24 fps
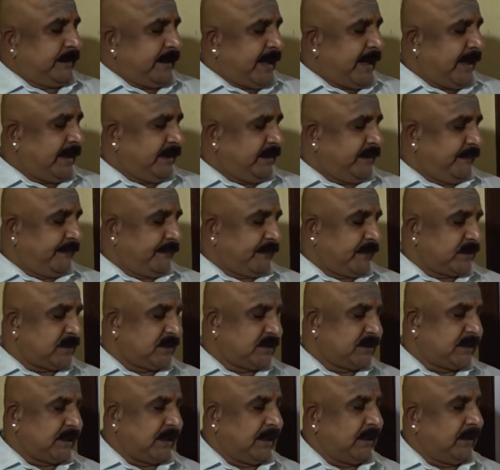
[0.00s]
They had the
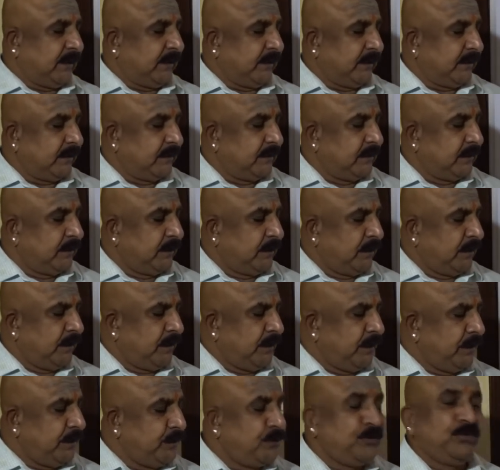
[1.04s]
first child
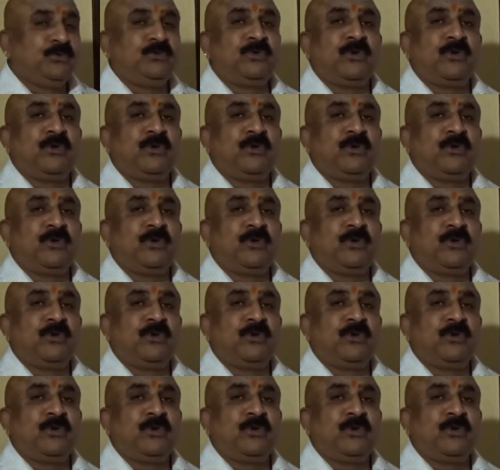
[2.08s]
in